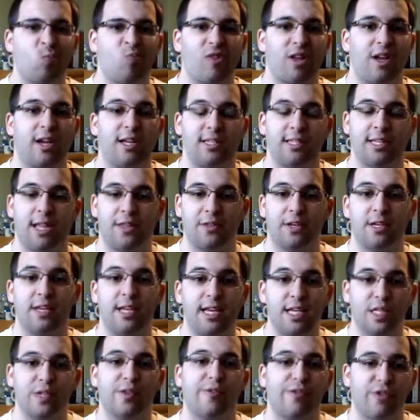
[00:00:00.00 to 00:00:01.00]
because nothing
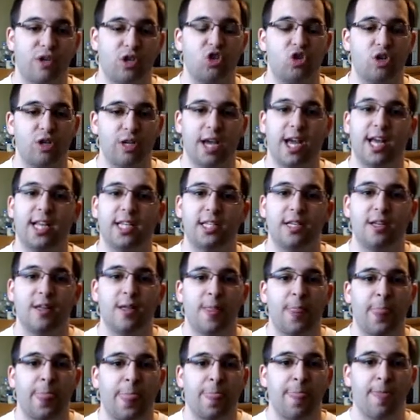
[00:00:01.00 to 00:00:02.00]
is official yet.
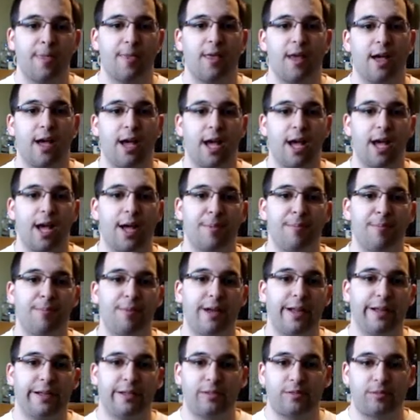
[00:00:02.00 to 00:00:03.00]
Uh,
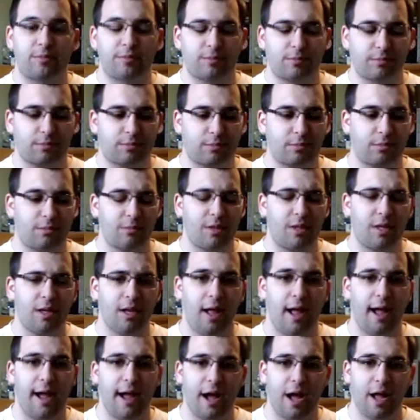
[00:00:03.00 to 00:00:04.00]
but
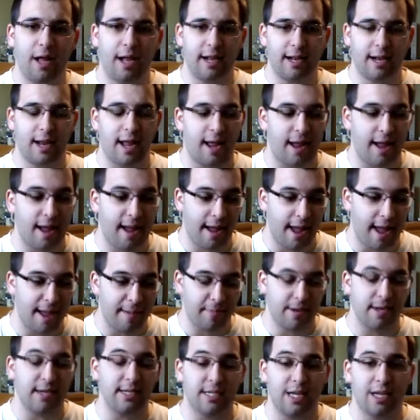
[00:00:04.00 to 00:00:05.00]
I, I
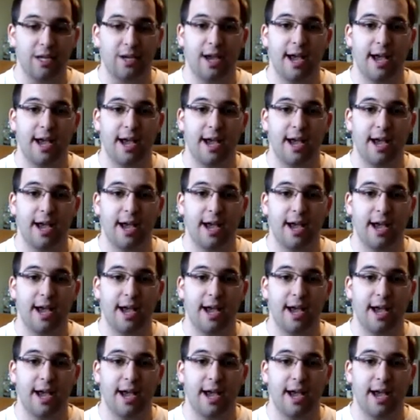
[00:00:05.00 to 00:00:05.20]
am going to tell you